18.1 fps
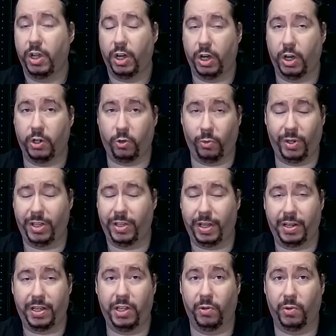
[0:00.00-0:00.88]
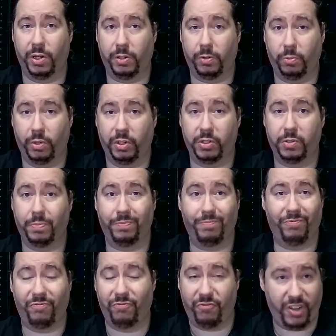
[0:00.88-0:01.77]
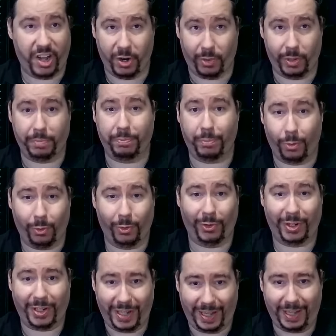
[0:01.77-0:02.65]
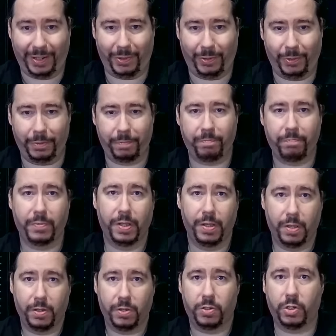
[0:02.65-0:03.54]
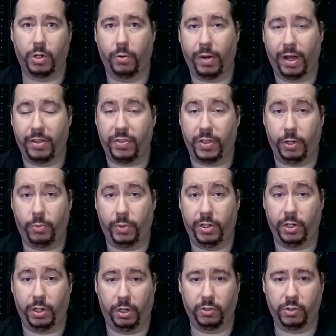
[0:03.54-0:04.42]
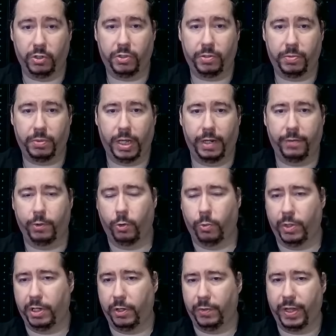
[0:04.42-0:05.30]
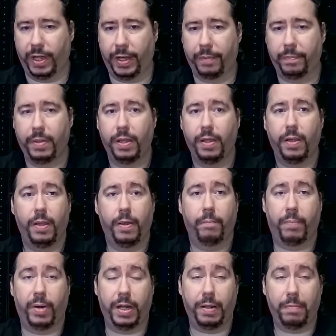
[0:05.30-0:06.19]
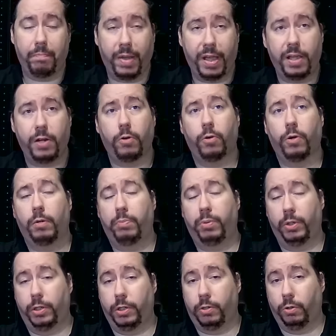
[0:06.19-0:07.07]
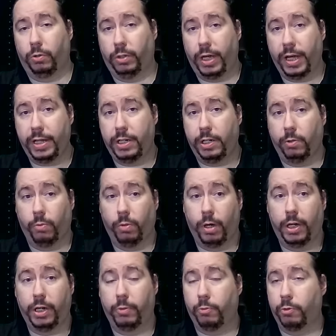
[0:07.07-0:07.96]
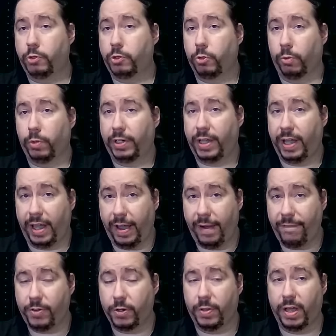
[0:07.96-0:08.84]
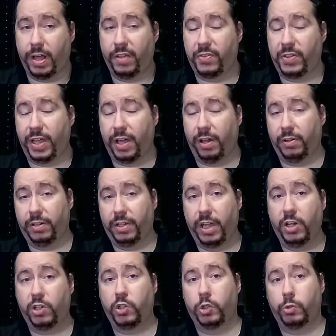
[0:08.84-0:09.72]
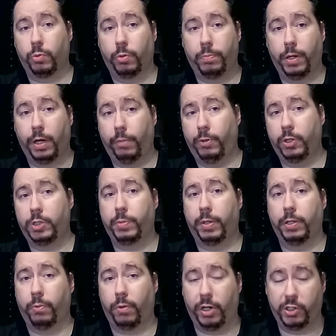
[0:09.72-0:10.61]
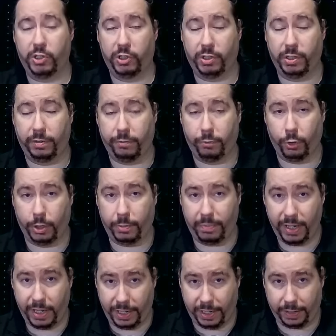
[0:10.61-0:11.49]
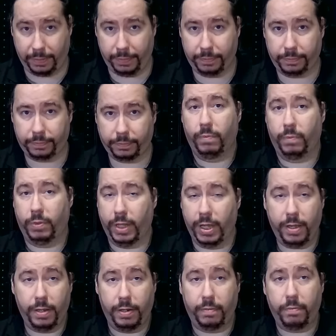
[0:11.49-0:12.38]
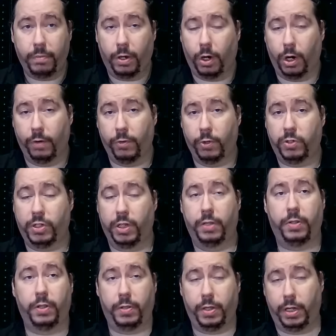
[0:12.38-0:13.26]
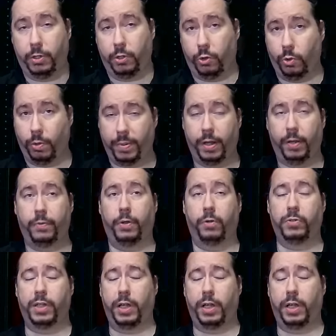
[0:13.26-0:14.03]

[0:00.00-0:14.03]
agree that hearing was very poorly handled. So I think we can all just kind of agree on that. But it made her a political lightning rod, and was shortly after that the allegations were published by the Washington Free Beacon. Then Harvard said that they knew about those